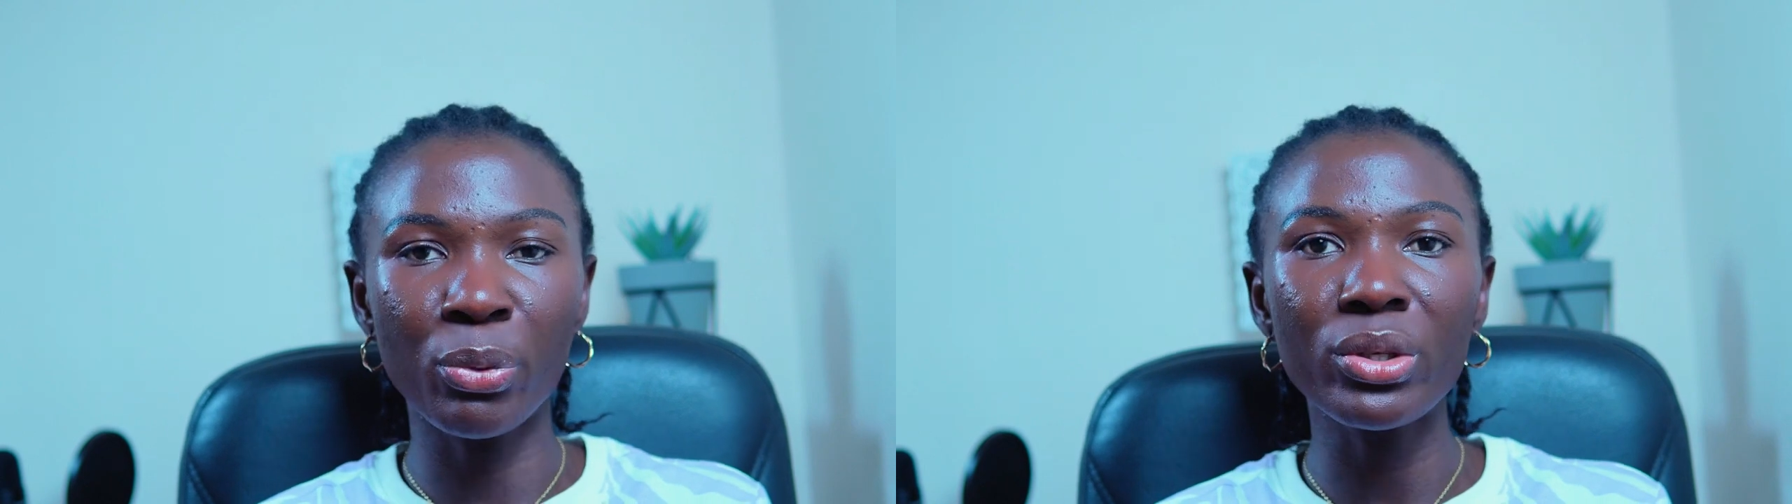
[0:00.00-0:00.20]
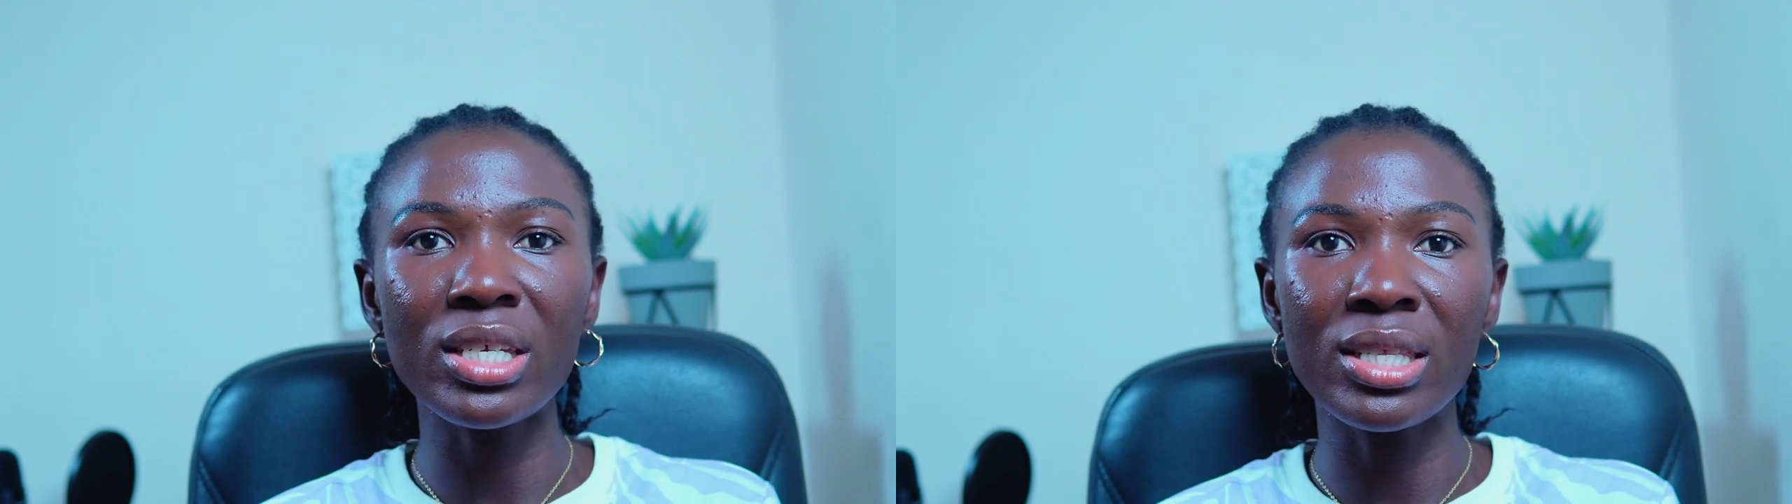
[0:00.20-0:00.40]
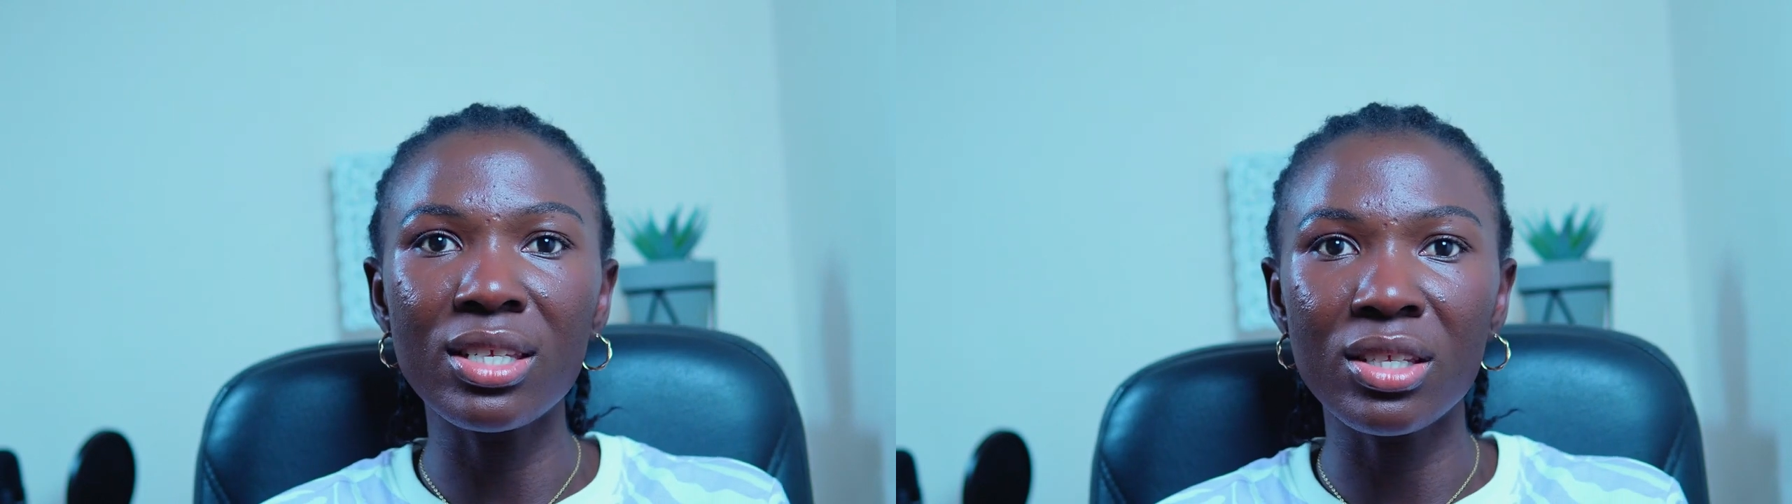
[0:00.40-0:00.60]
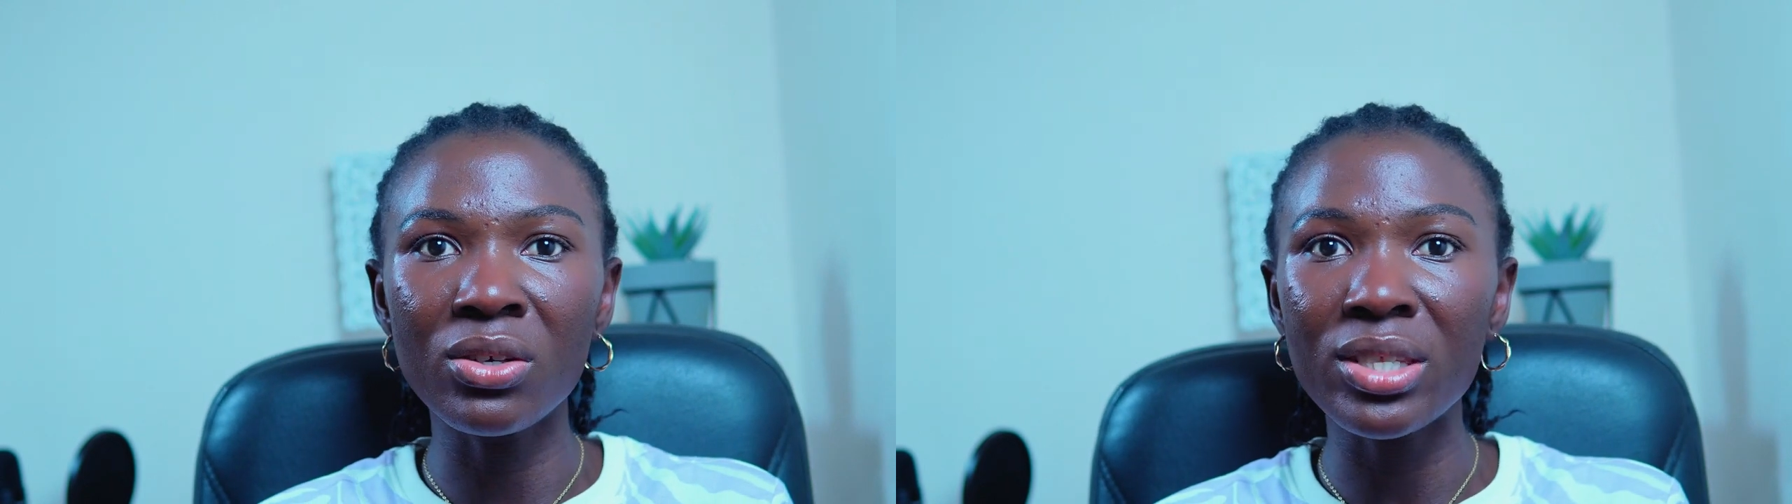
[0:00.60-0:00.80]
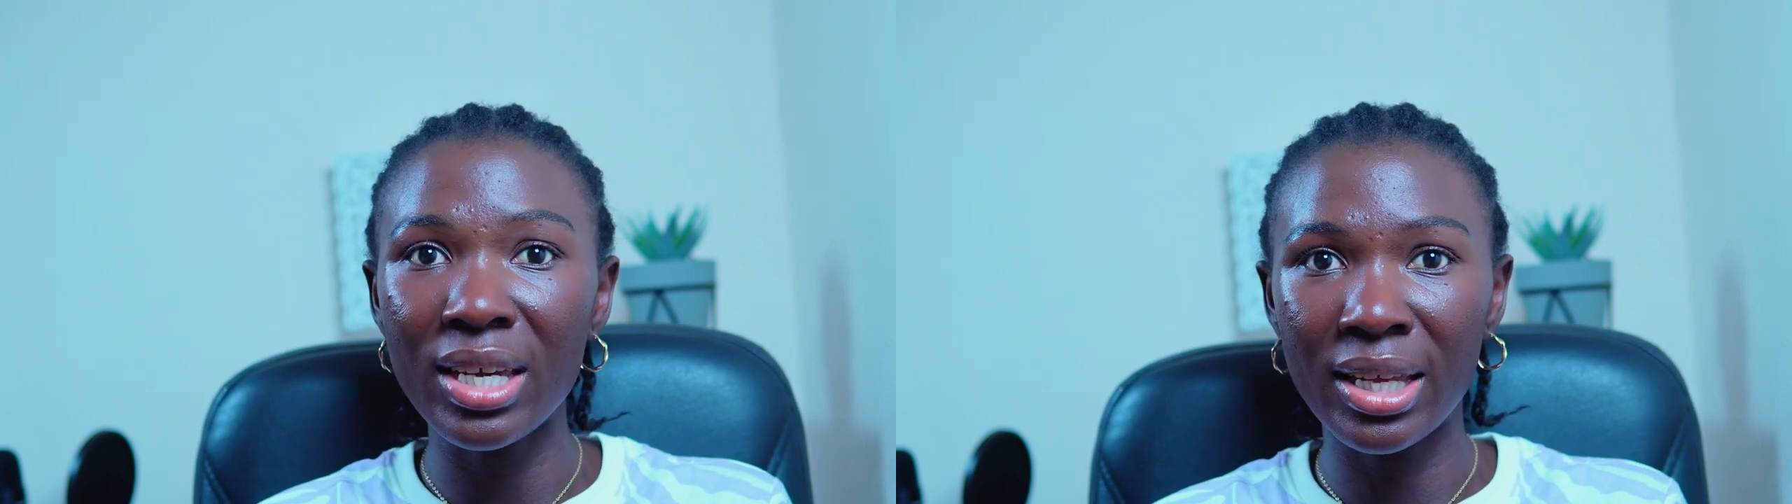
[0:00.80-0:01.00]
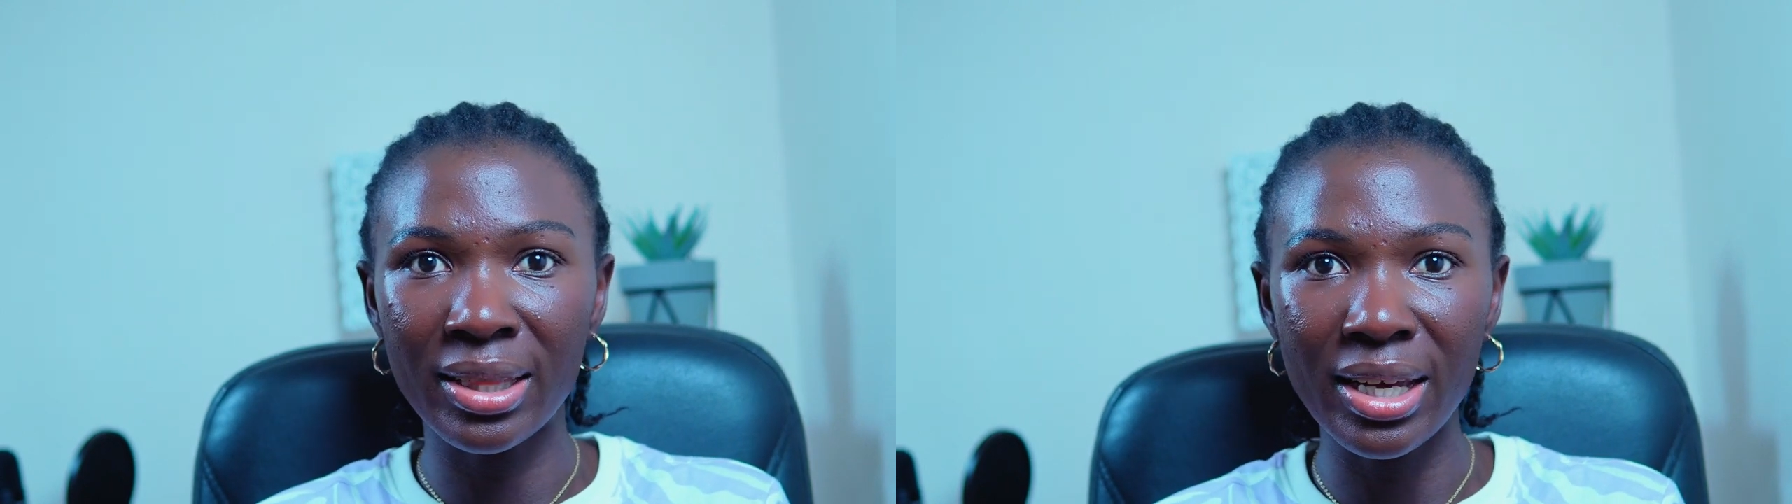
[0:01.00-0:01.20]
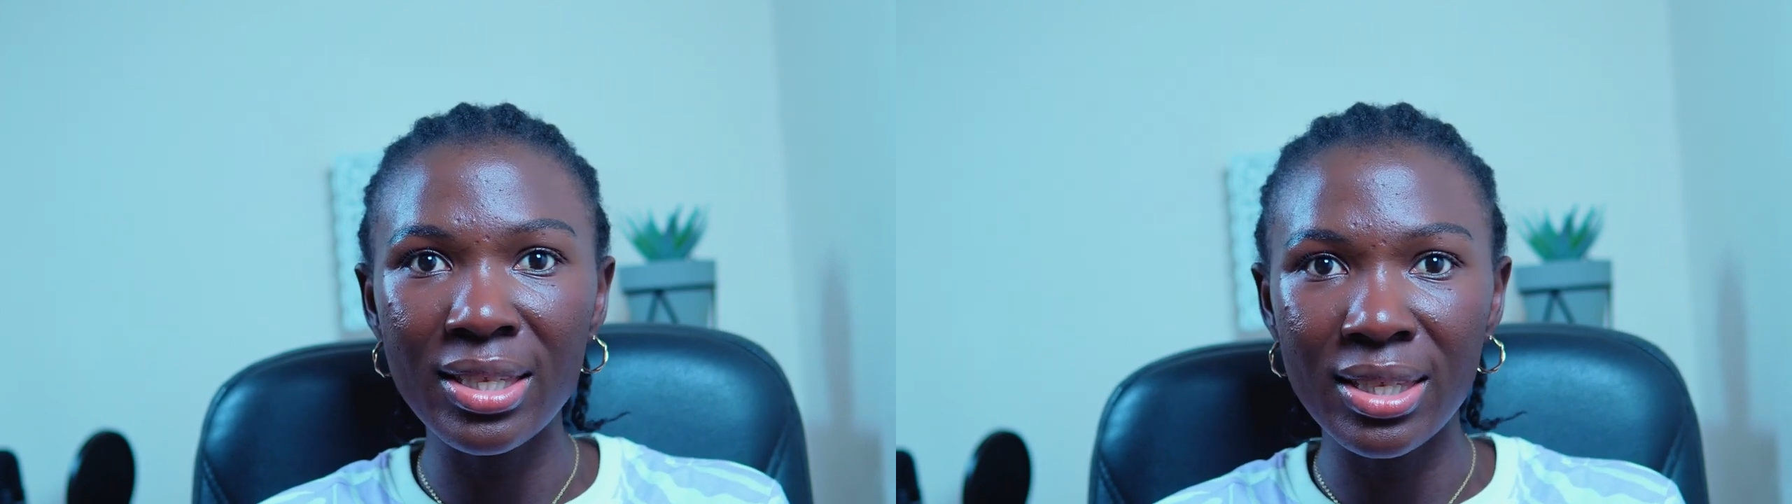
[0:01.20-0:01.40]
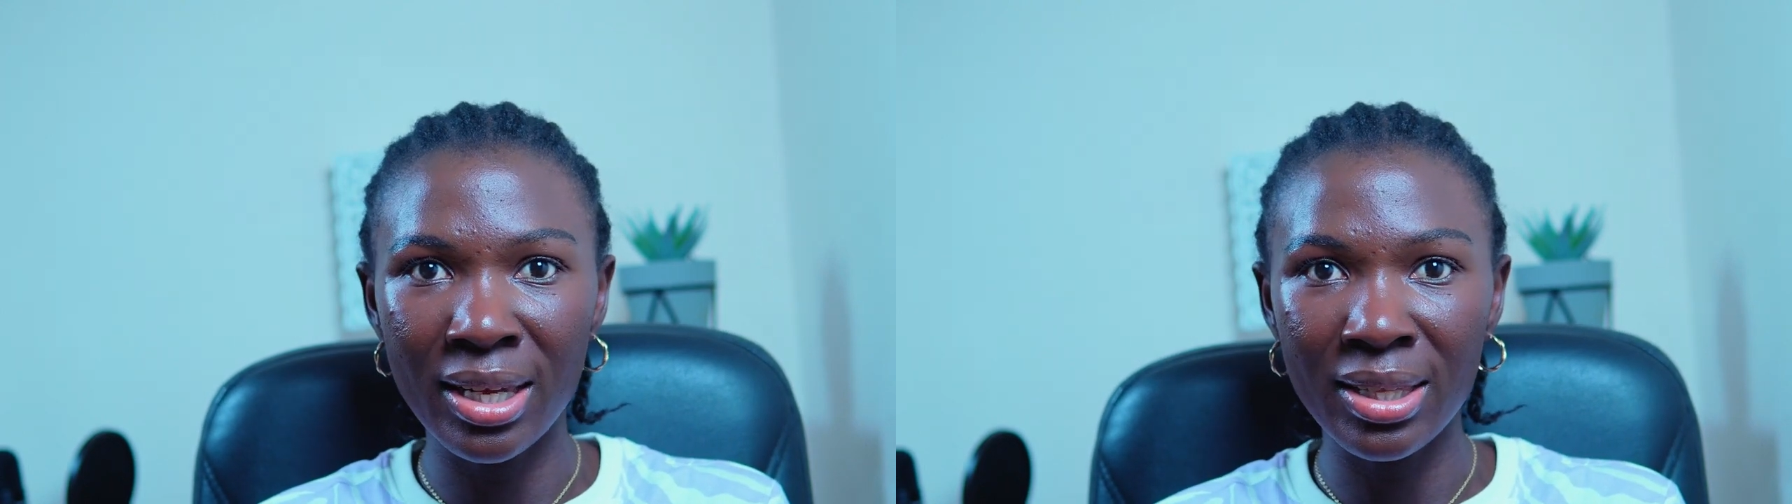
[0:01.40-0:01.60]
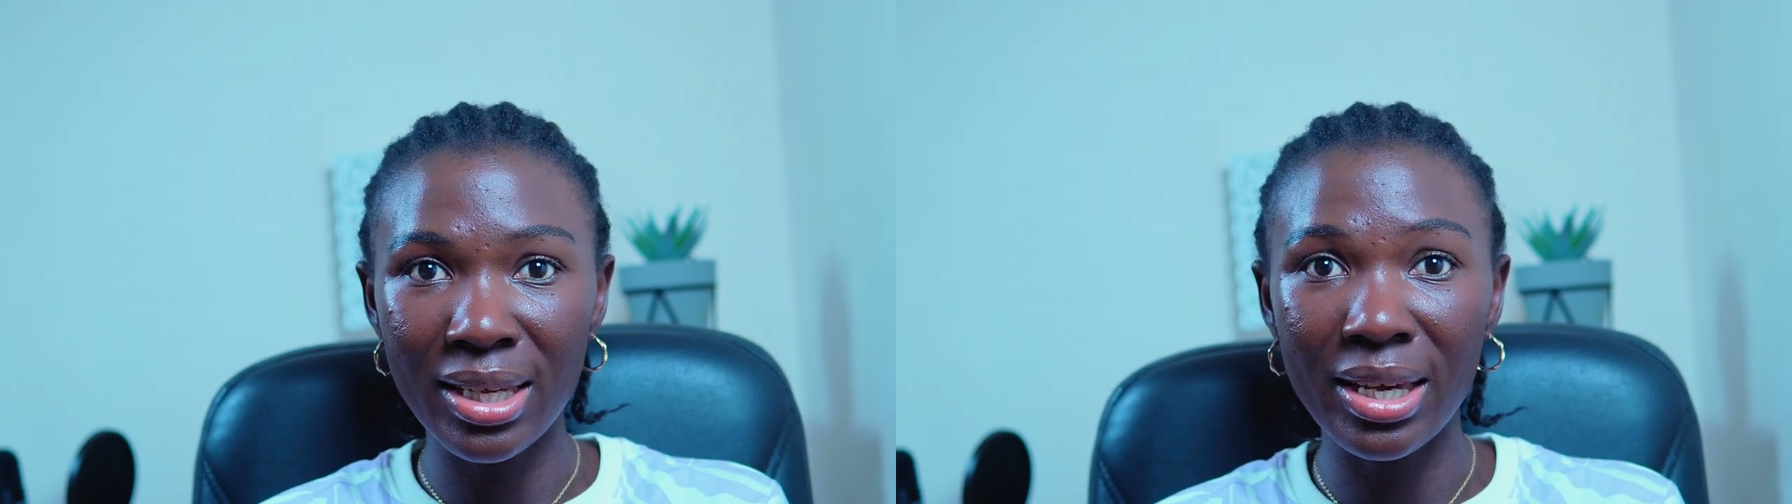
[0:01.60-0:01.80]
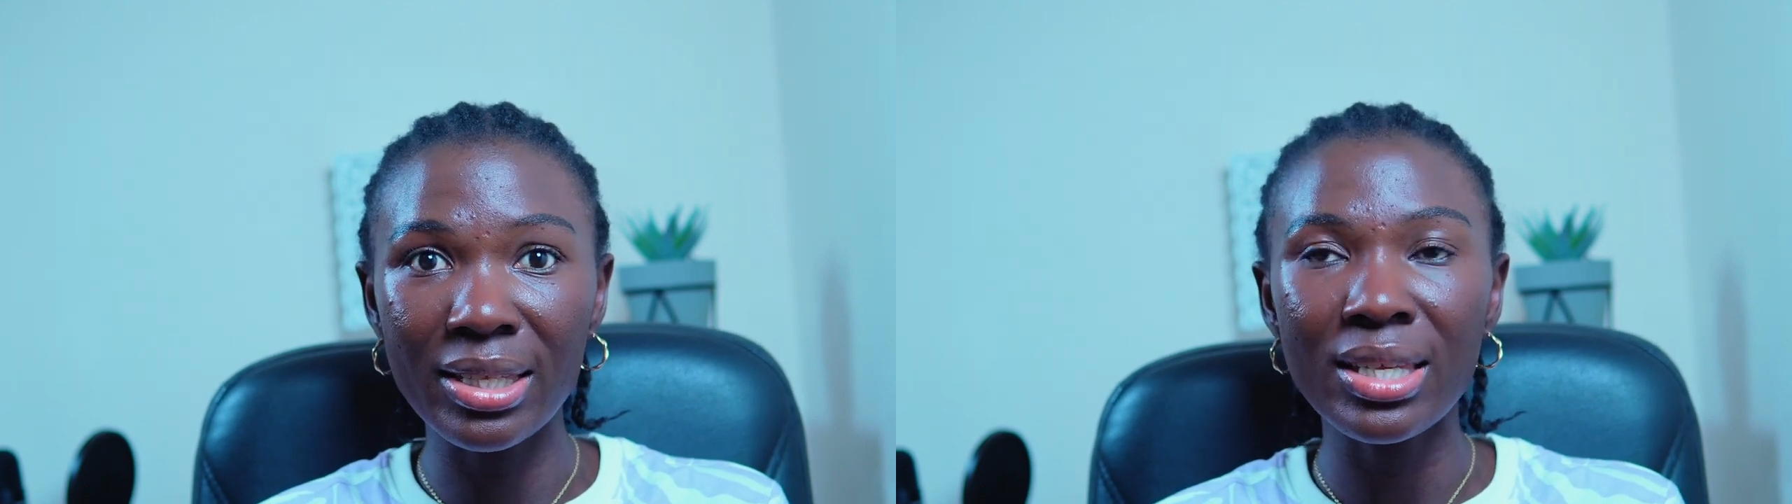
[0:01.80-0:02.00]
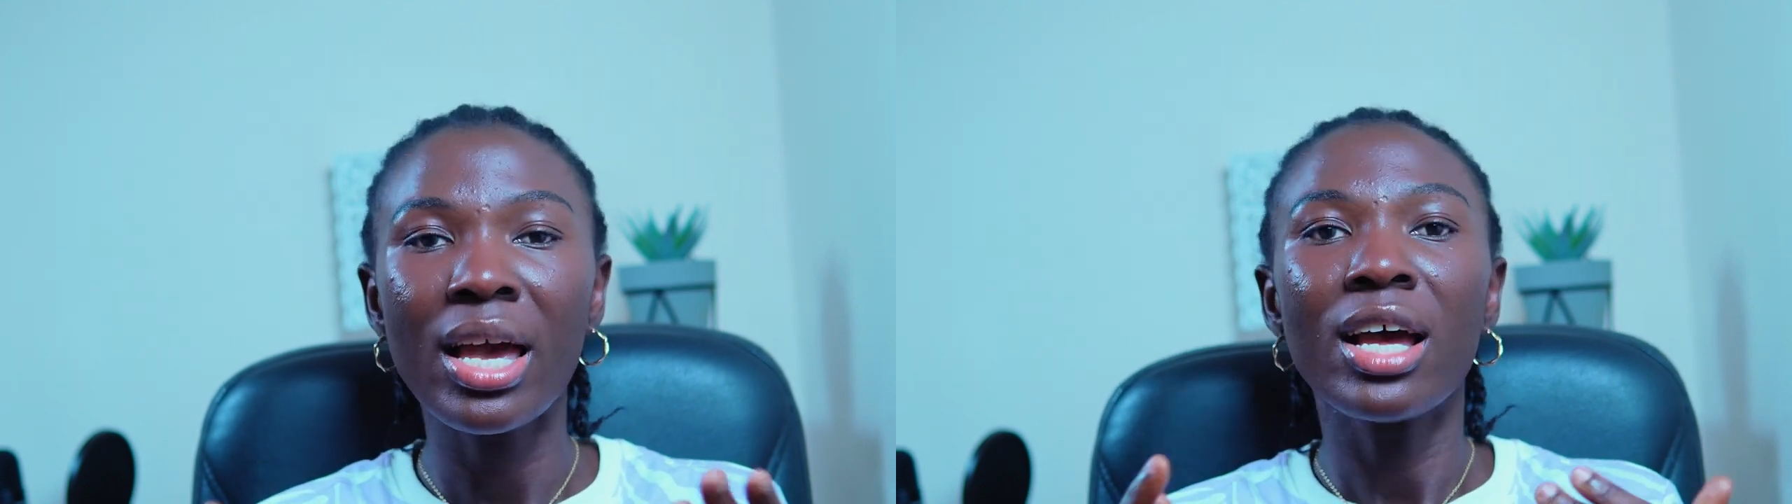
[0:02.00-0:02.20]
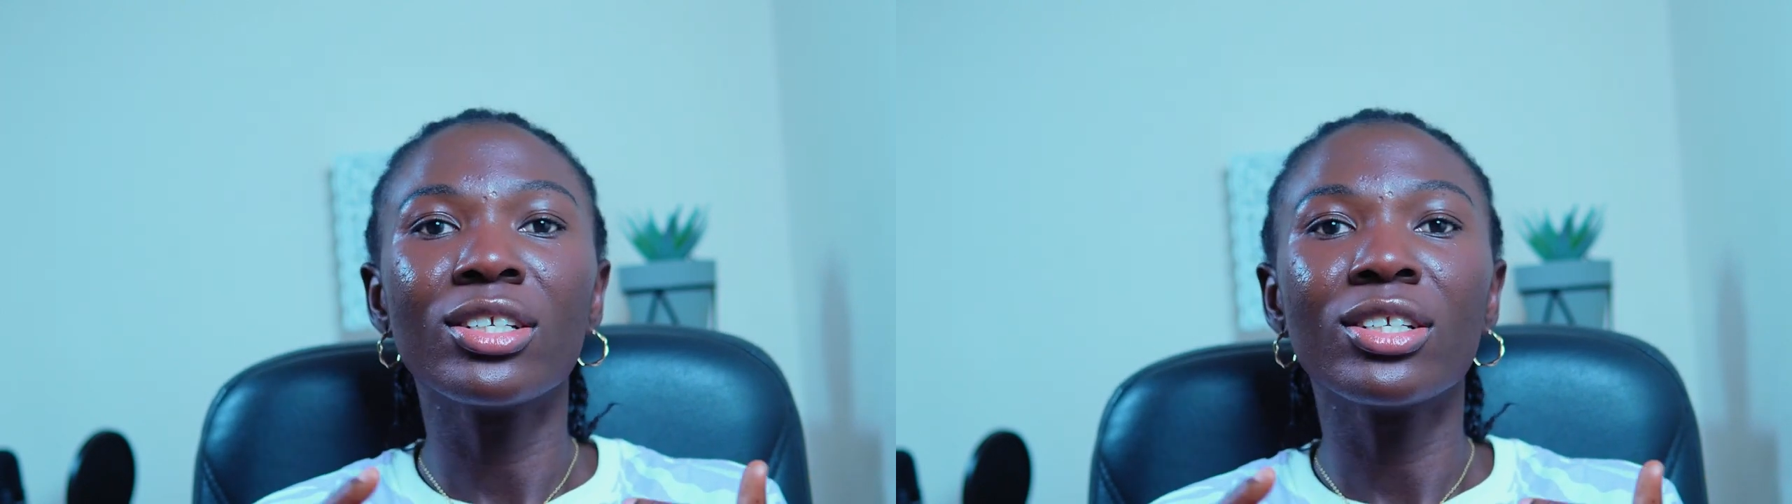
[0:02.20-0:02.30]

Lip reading: but it is not a death sentence.